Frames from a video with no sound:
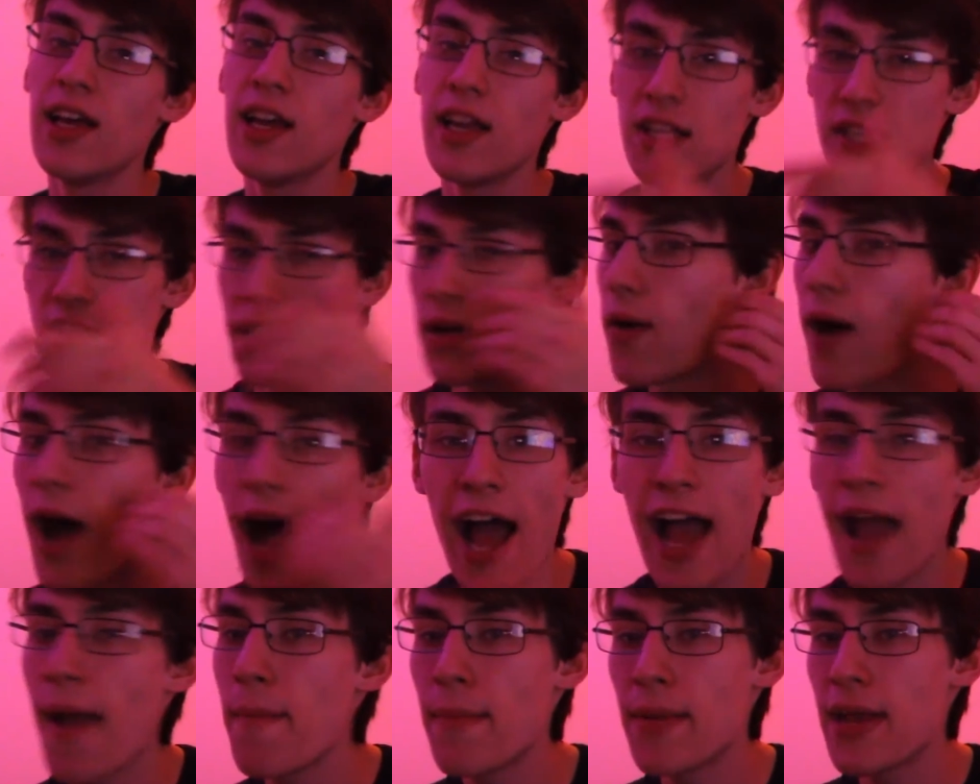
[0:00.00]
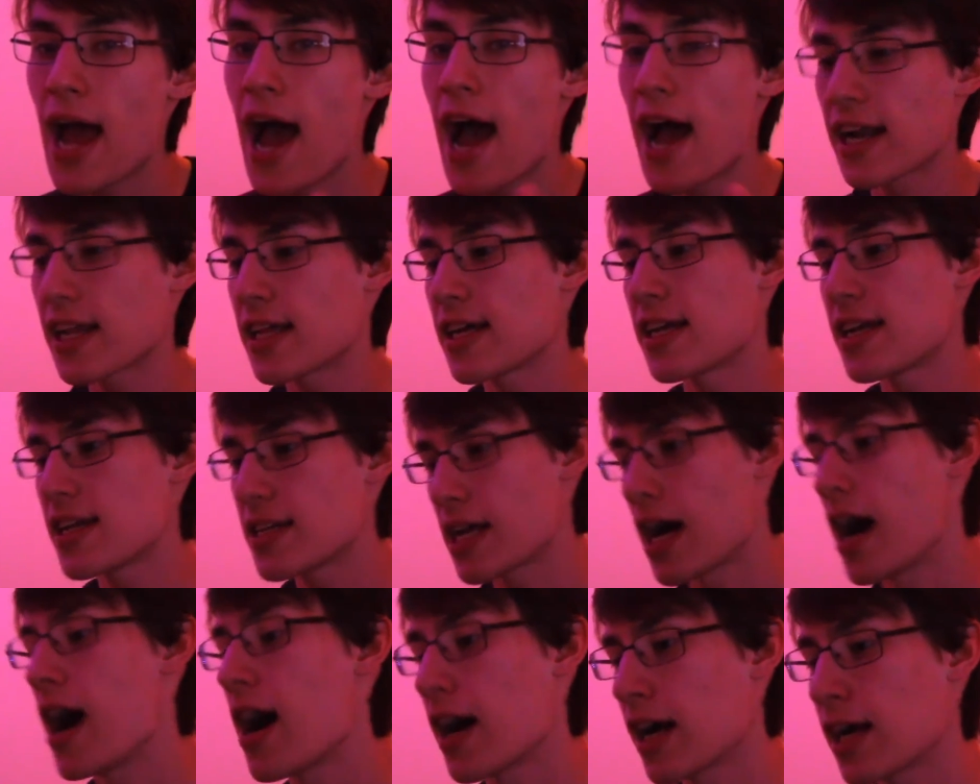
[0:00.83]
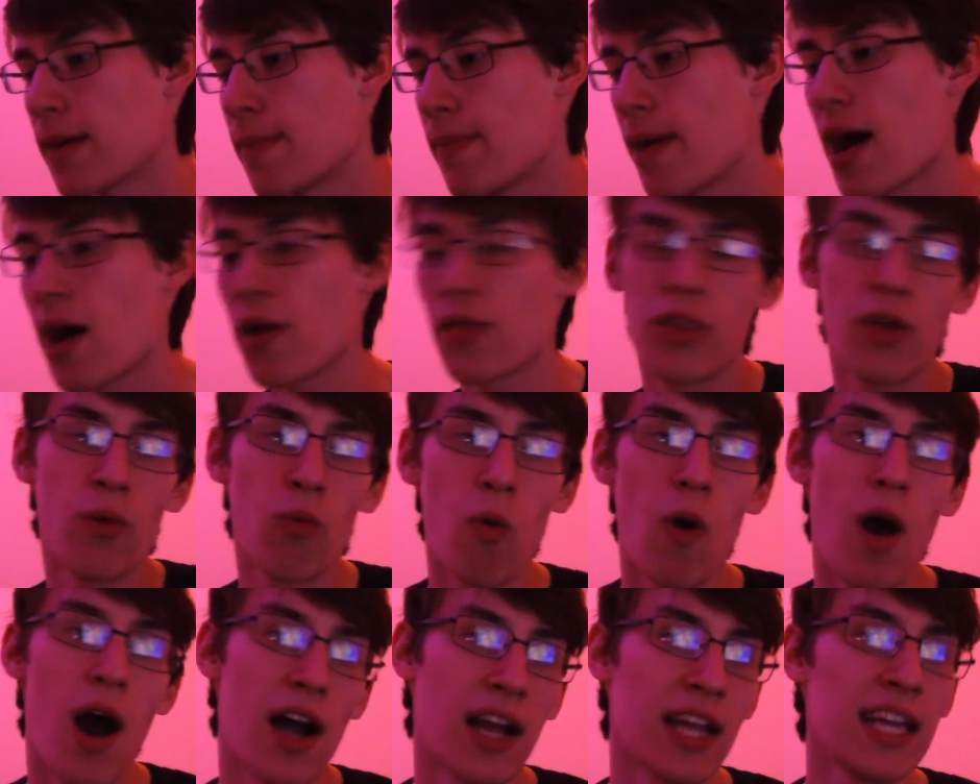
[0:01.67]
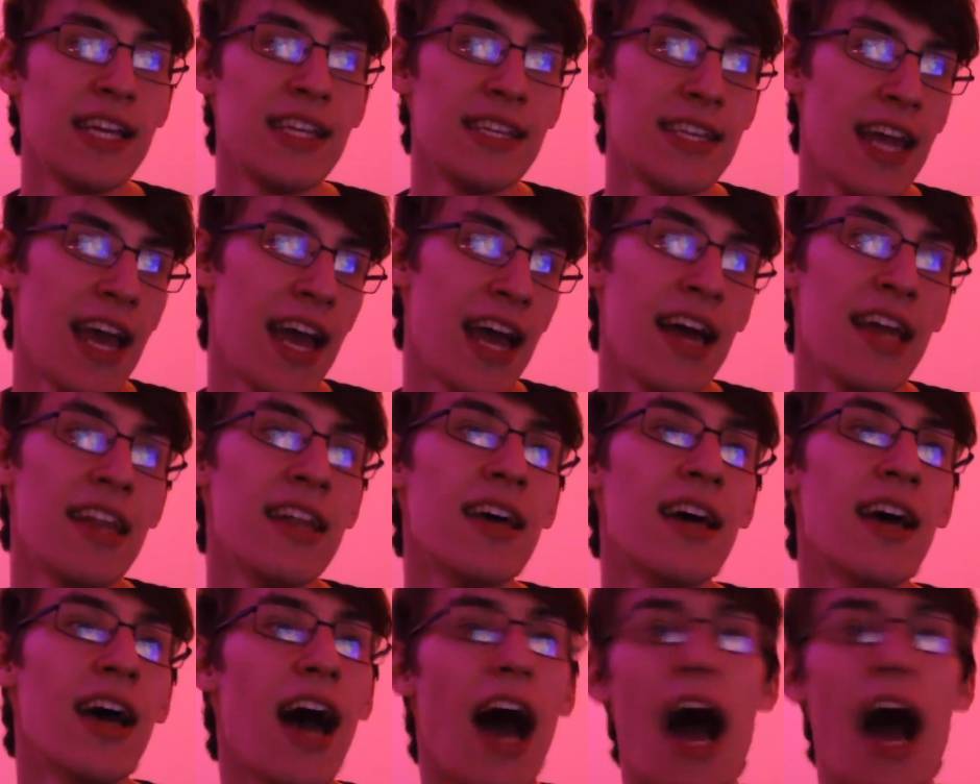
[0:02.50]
So I'm not going to talk about The Walking Dead.